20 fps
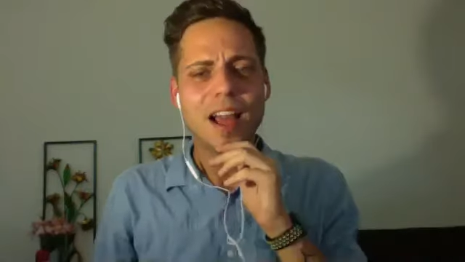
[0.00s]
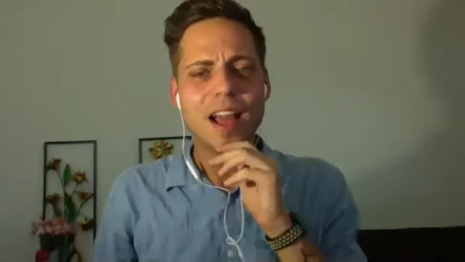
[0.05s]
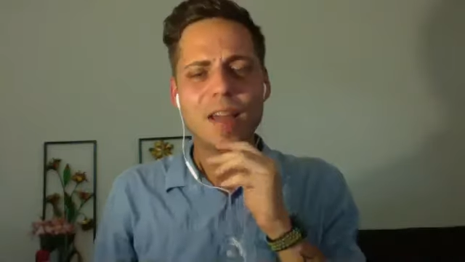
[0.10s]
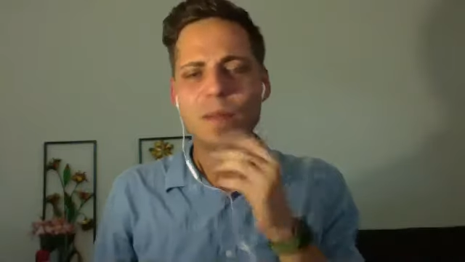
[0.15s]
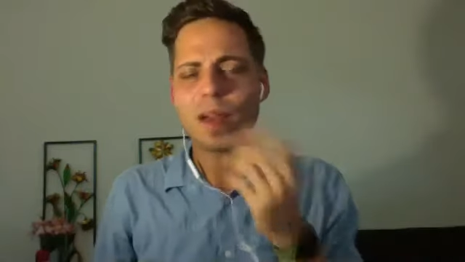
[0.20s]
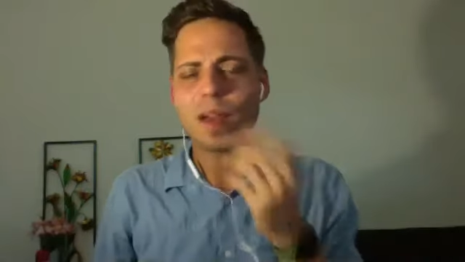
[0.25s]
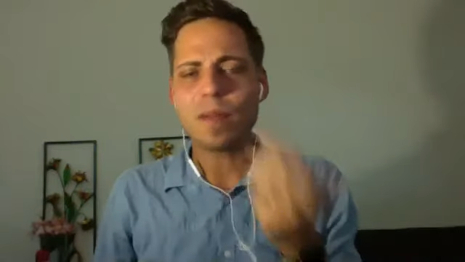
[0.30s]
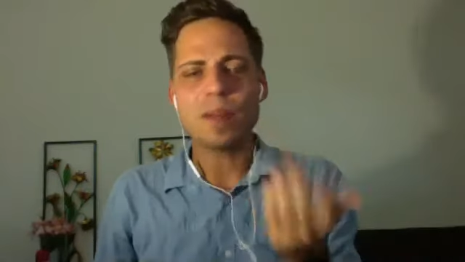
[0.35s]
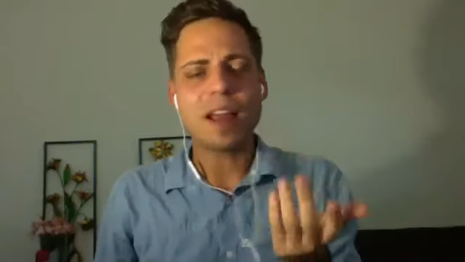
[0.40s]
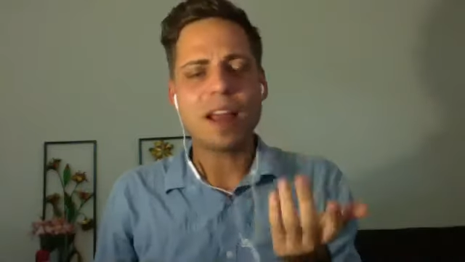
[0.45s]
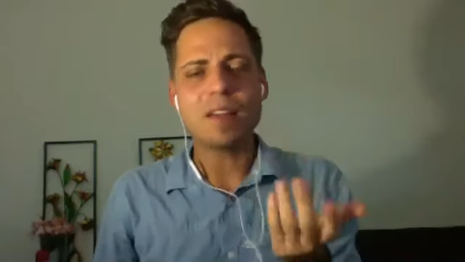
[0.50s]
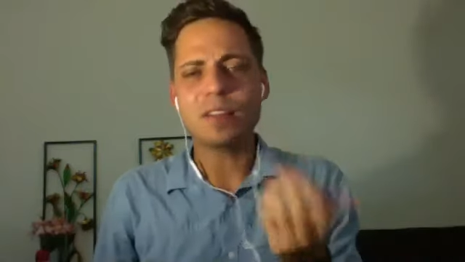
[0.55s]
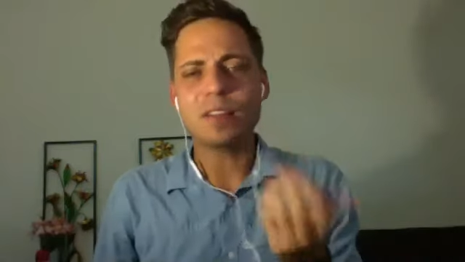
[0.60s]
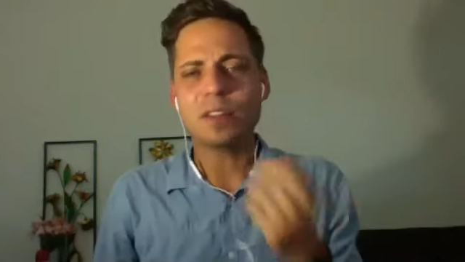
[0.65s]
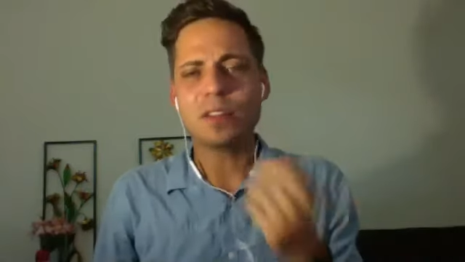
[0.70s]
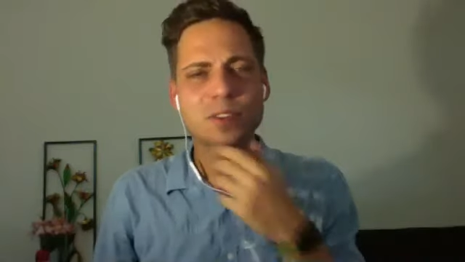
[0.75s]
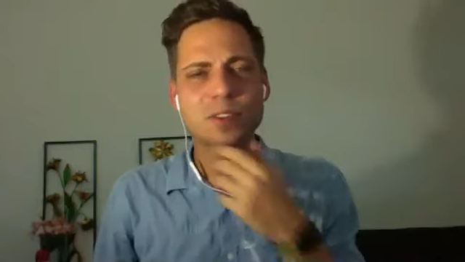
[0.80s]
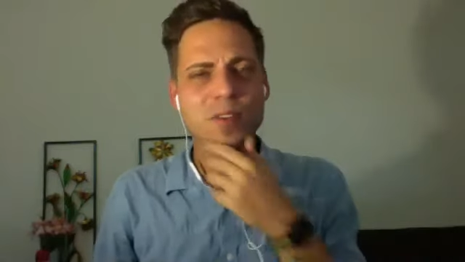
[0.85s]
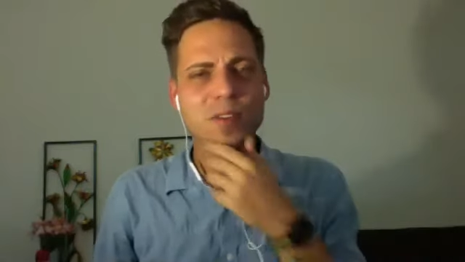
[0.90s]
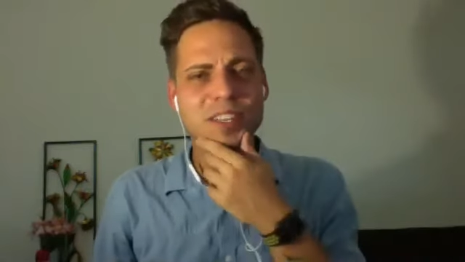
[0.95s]
I've been having
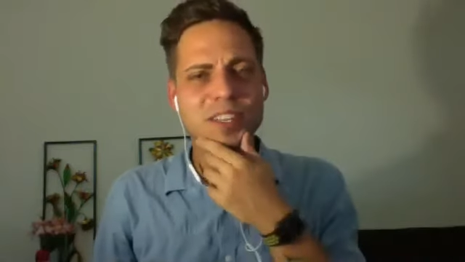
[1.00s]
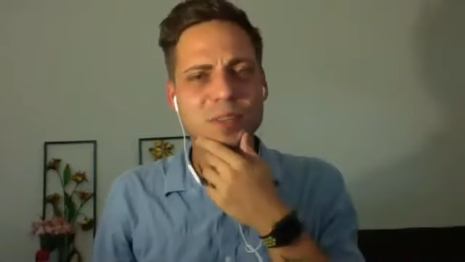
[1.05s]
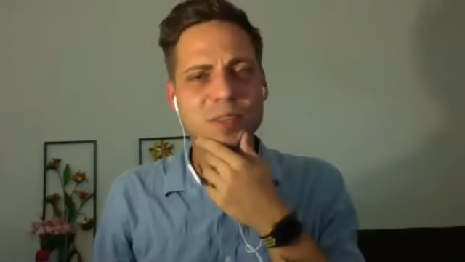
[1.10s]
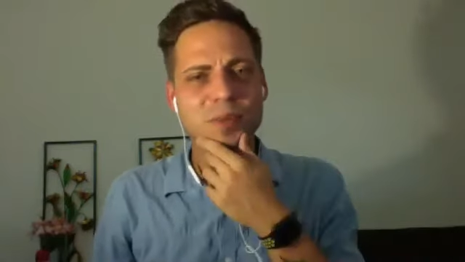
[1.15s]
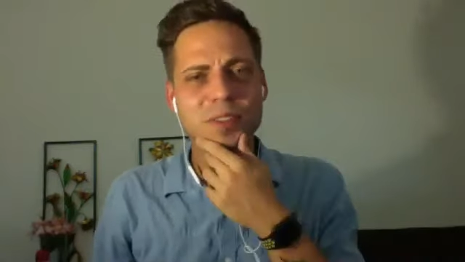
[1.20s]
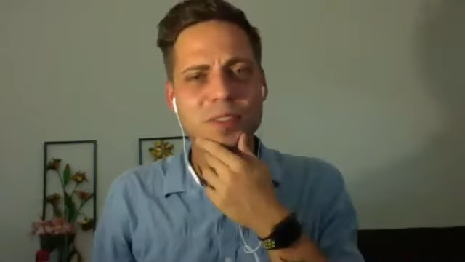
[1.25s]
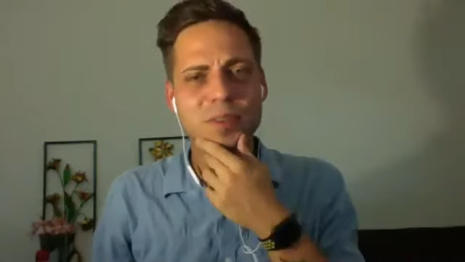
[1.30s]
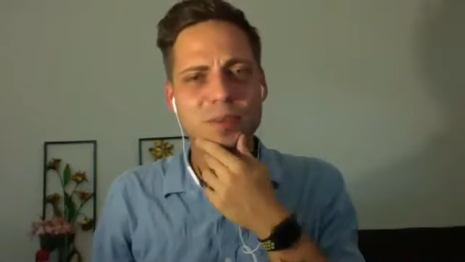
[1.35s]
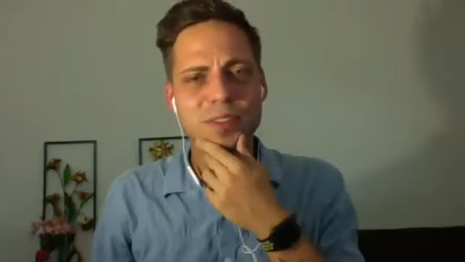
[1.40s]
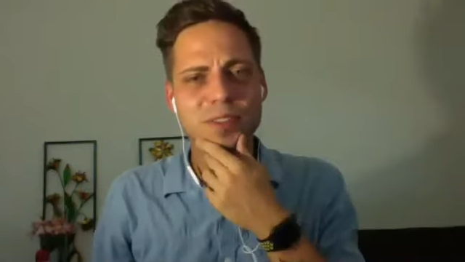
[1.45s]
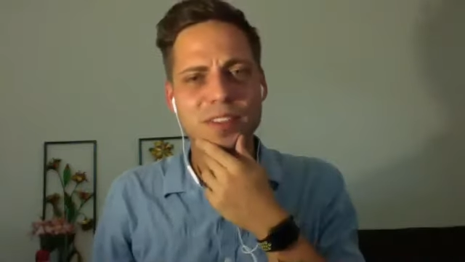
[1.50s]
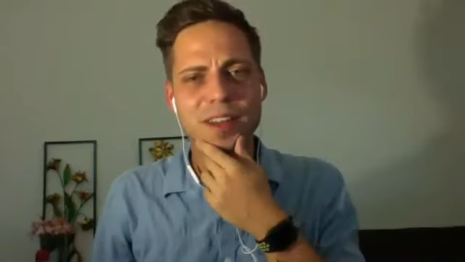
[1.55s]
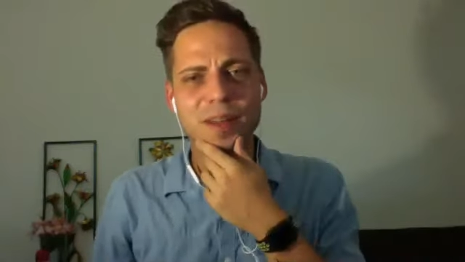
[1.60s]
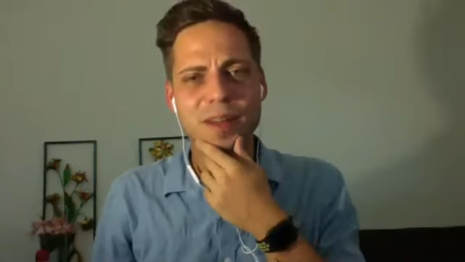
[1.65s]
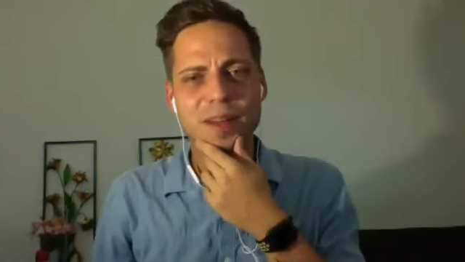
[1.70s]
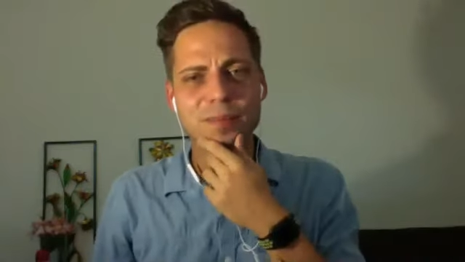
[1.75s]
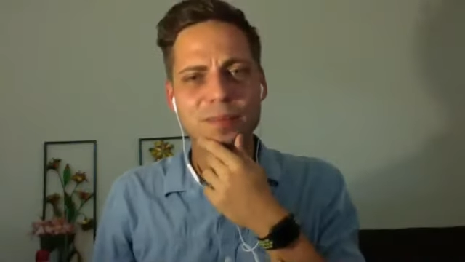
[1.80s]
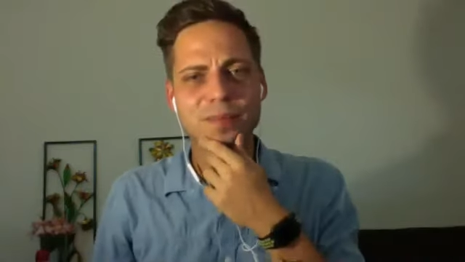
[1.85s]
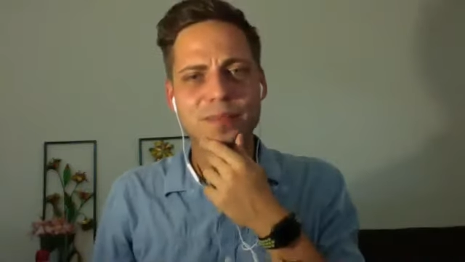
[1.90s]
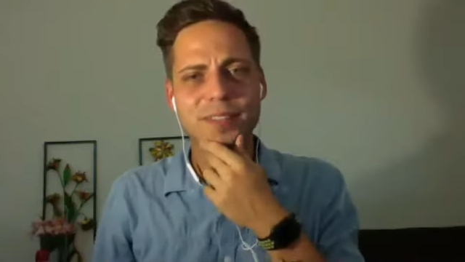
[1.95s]
lots of conversations with
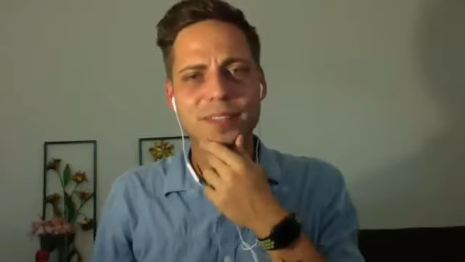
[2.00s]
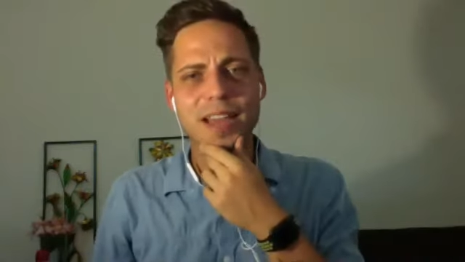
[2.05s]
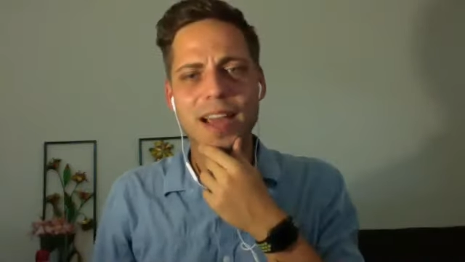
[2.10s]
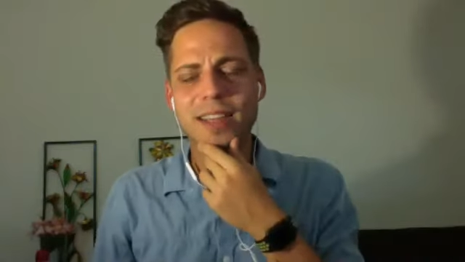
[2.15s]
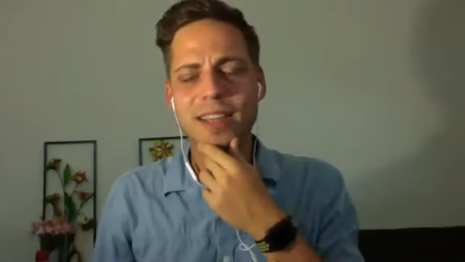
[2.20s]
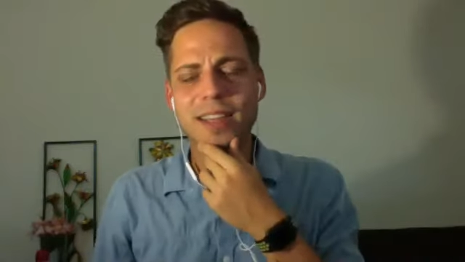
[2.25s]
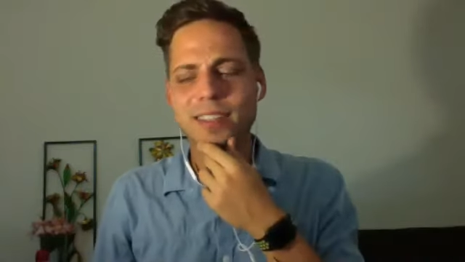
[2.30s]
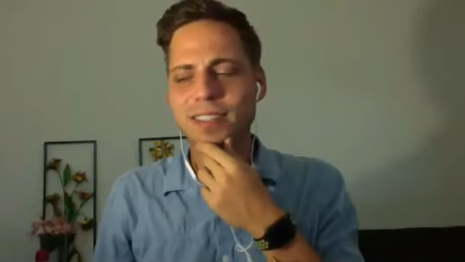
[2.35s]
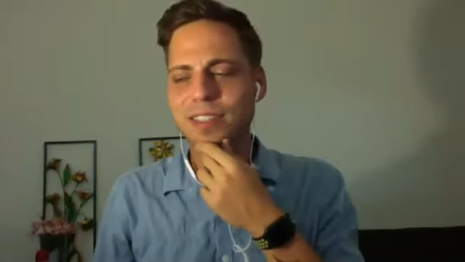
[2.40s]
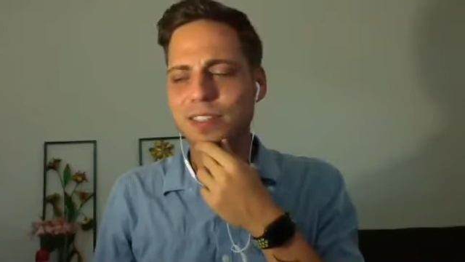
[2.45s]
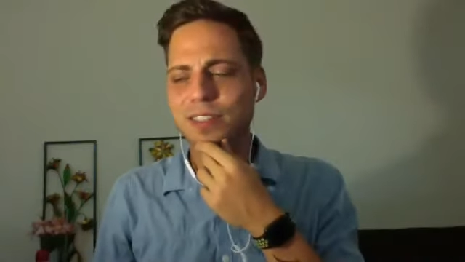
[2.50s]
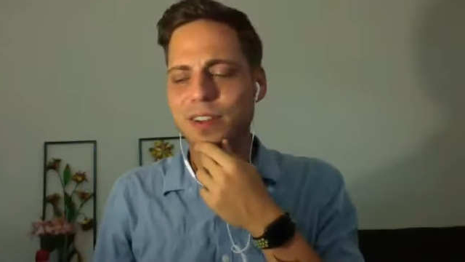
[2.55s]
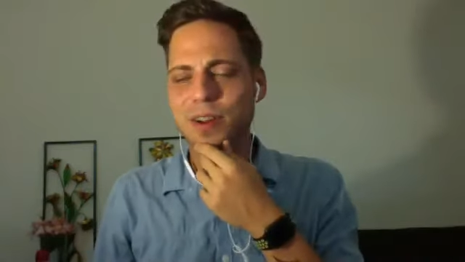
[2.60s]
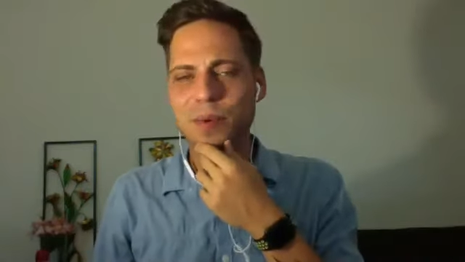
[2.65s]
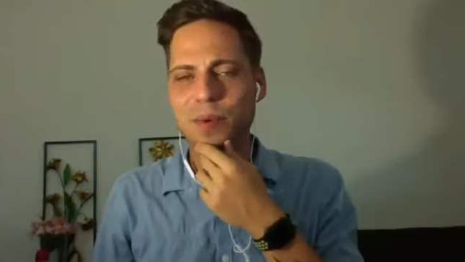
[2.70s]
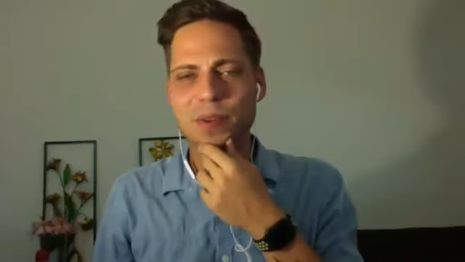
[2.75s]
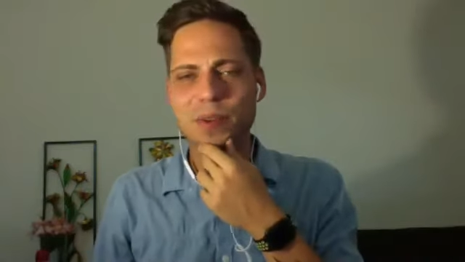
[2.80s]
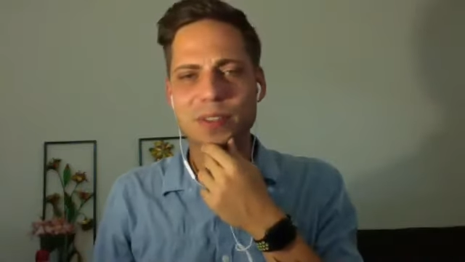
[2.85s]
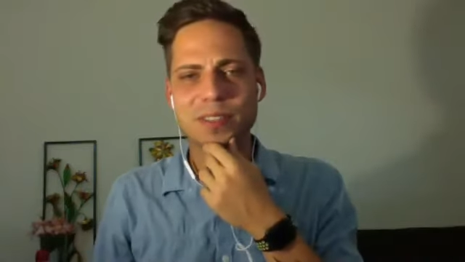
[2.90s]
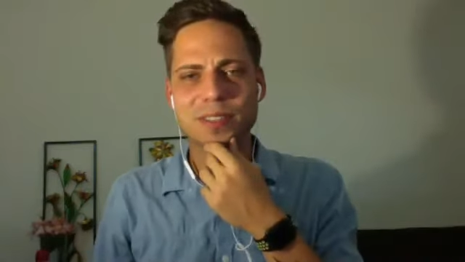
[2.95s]
Tasik trying
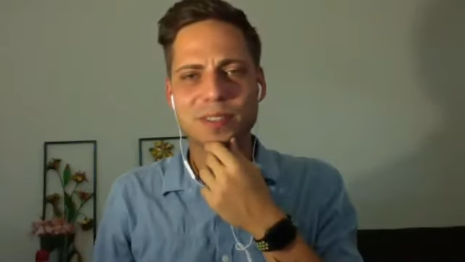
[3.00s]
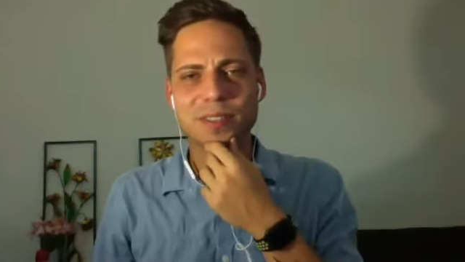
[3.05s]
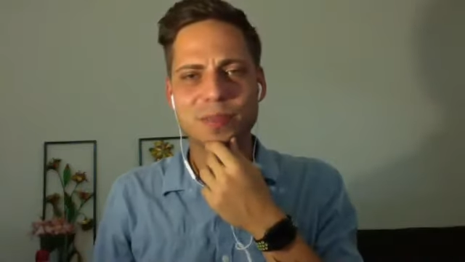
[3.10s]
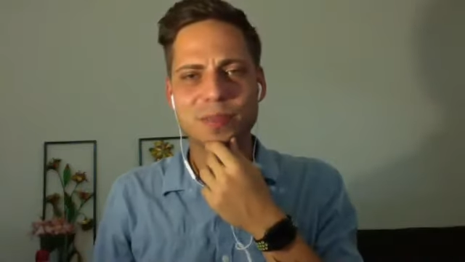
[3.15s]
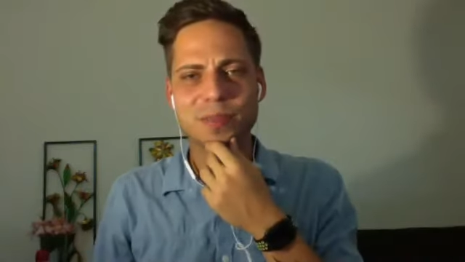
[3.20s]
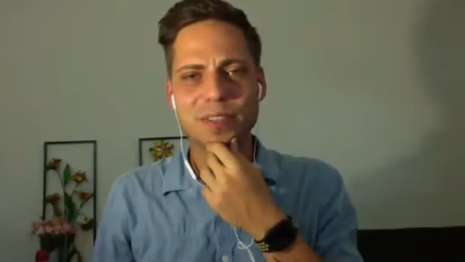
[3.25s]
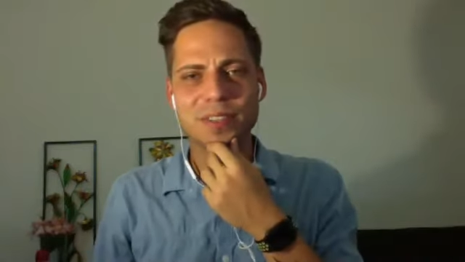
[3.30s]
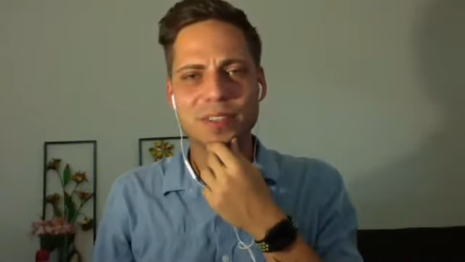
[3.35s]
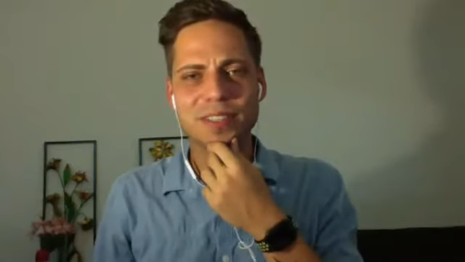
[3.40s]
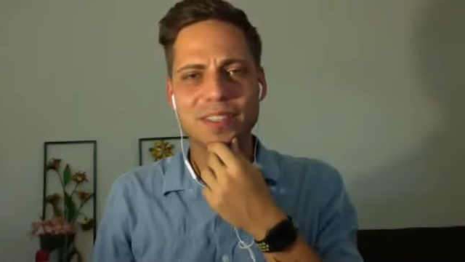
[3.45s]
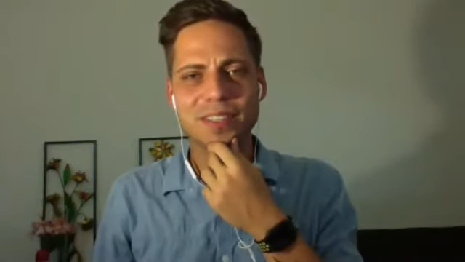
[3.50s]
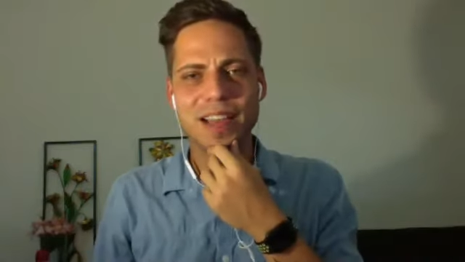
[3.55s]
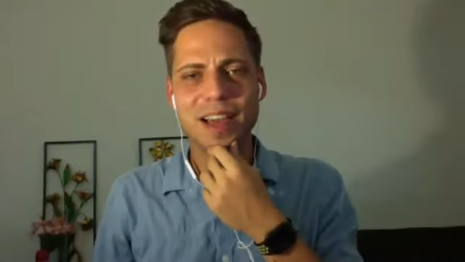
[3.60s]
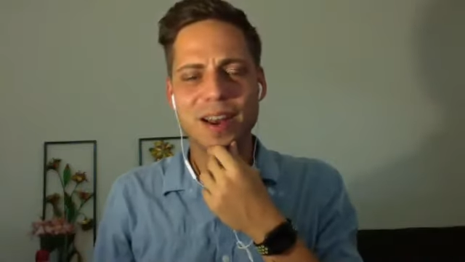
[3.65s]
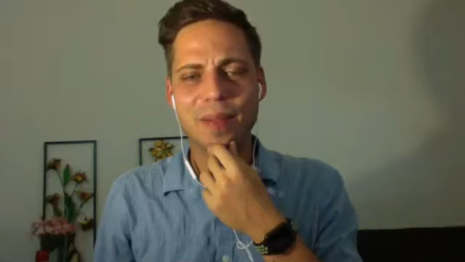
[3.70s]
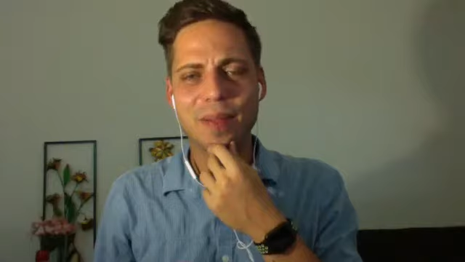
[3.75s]
to work this out.